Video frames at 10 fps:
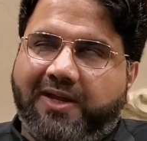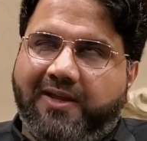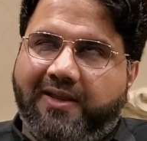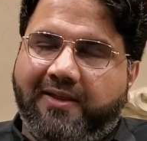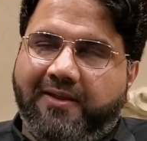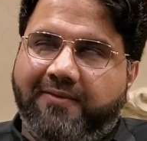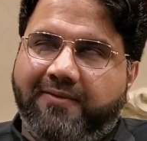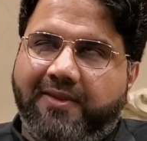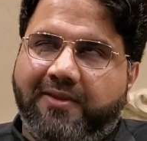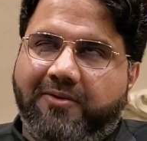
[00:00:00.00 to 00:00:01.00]
die,
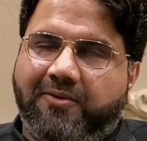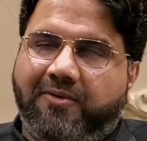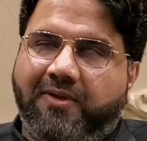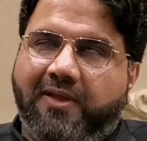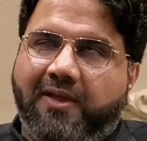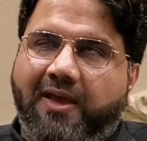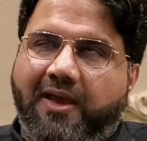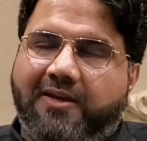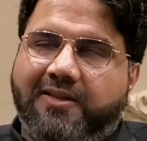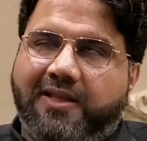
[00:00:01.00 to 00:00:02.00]
you know,
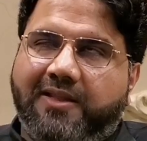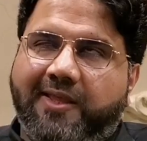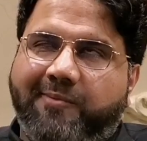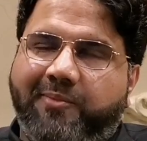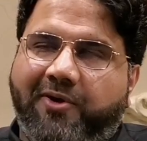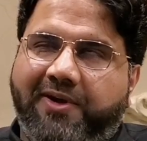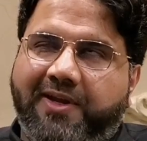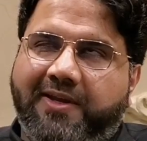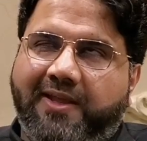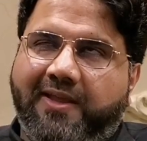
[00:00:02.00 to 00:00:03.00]
and then their
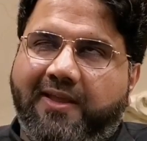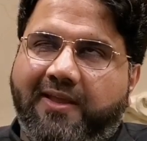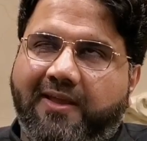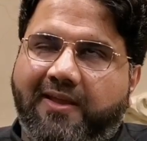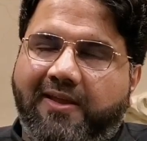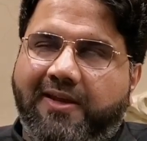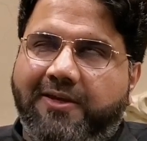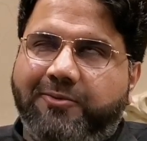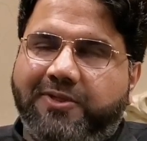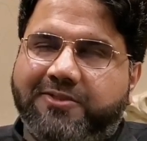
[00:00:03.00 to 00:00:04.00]
body decay
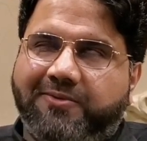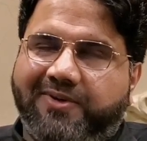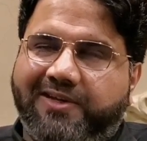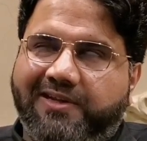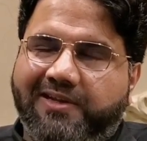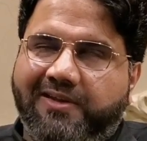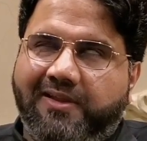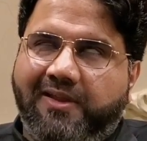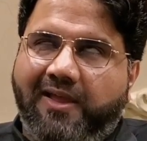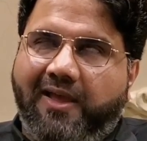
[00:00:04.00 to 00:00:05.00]
into the soil
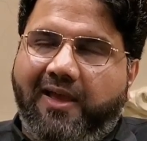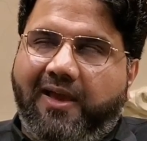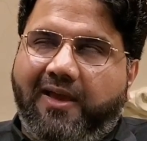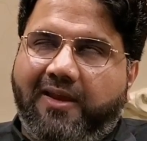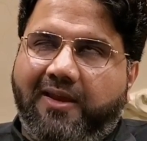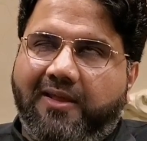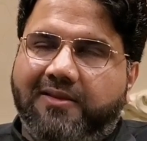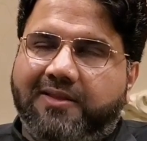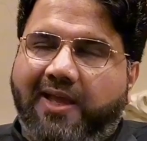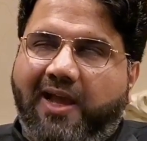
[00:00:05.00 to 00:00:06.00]
and
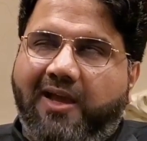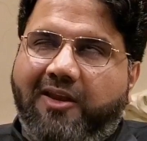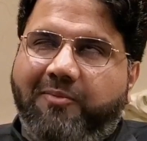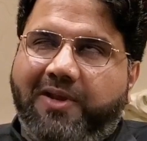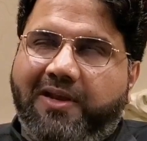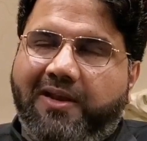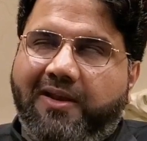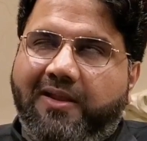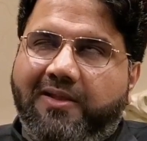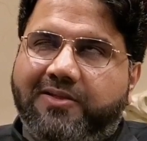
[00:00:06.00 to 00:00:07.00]
the animal
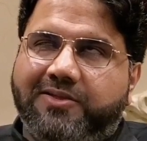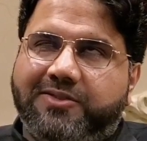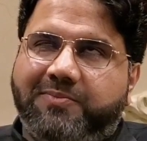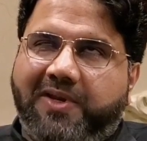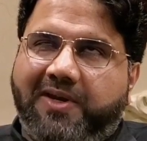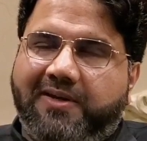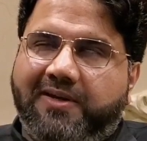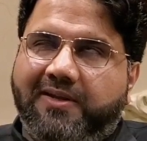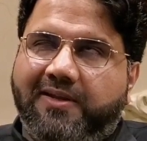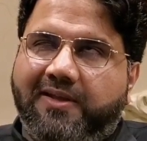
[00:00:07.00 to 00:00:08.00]

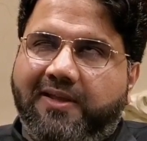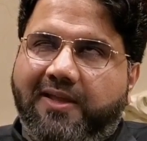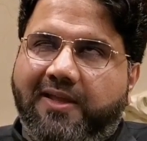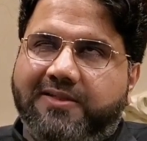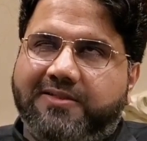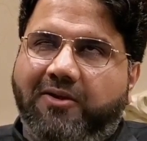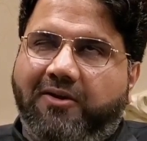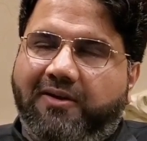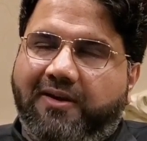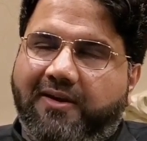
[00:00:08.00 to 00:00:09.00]
spirit is
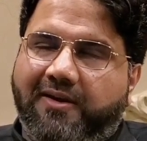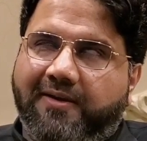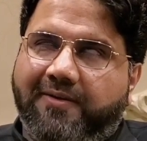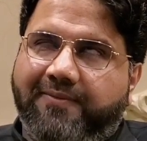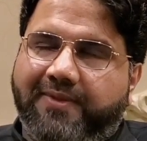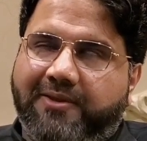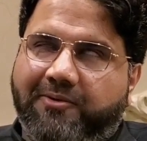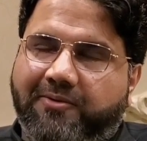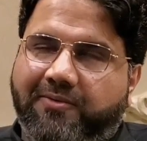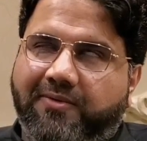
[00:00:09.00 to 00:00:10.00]
gone,
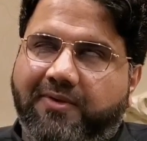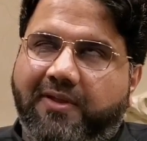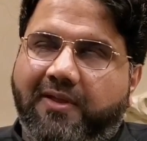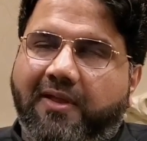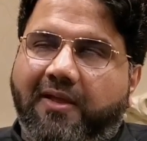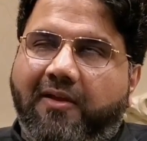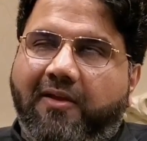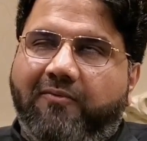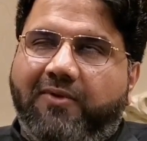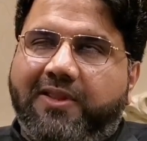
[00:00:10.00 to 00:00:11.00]
you know.
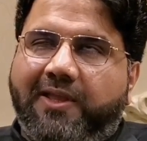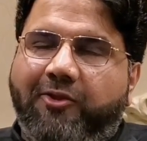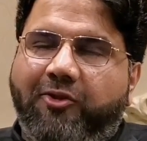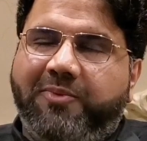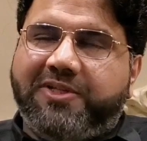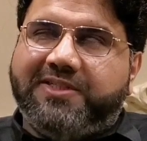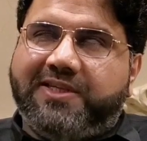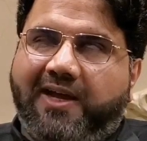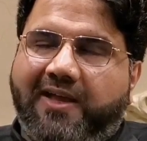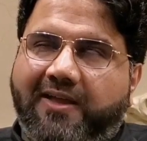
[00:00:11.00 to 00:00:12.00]
When the humans
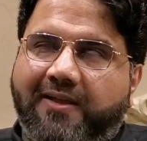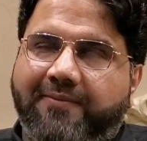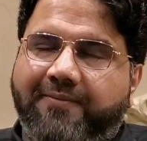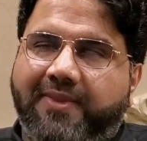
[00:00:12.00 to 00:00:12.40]
die,